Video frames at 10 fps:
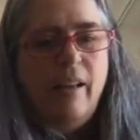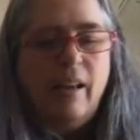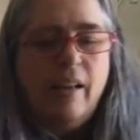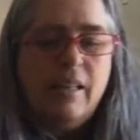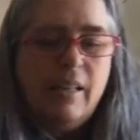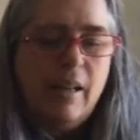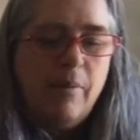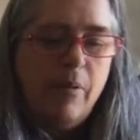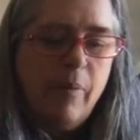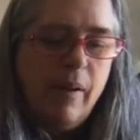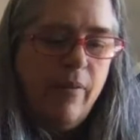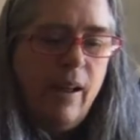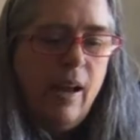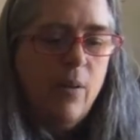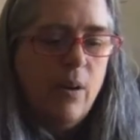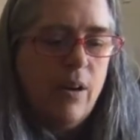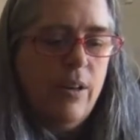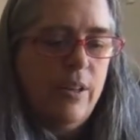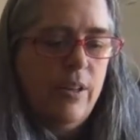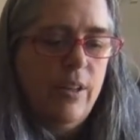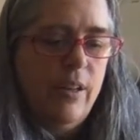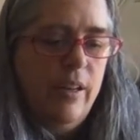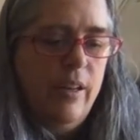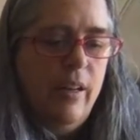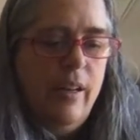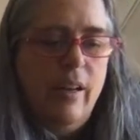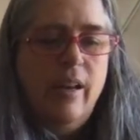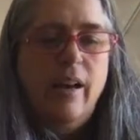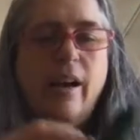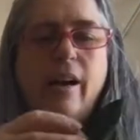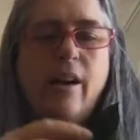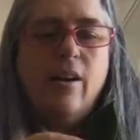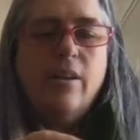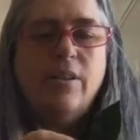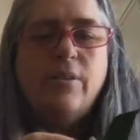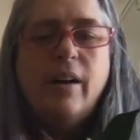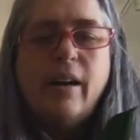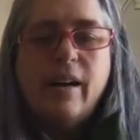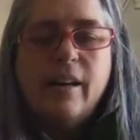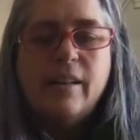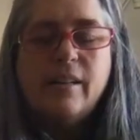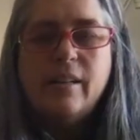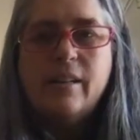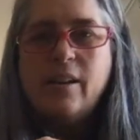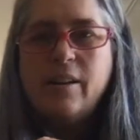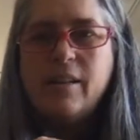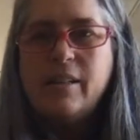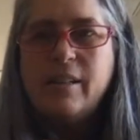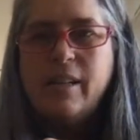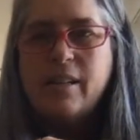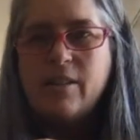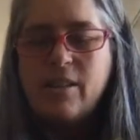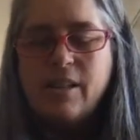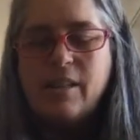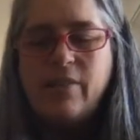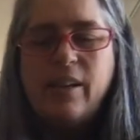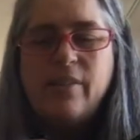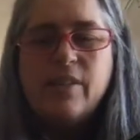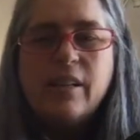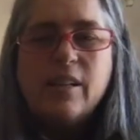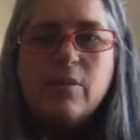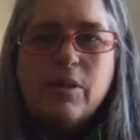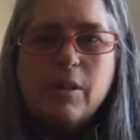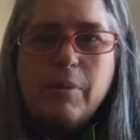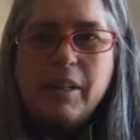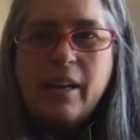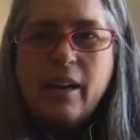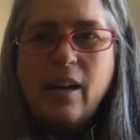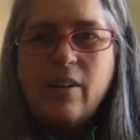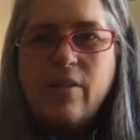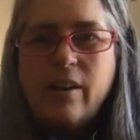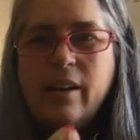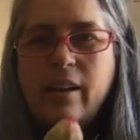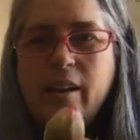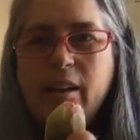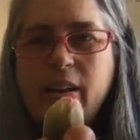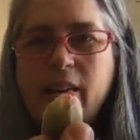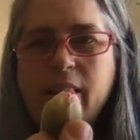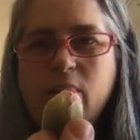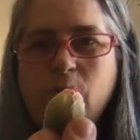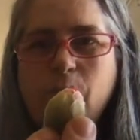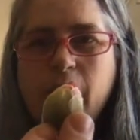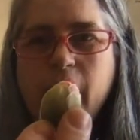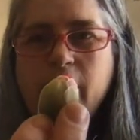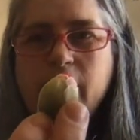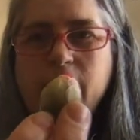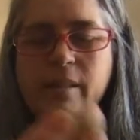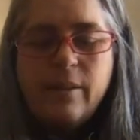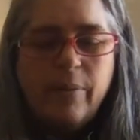And some of my flowers I also got, it's hard to see because there's lots of leaves on this one, so let me take it off little buds.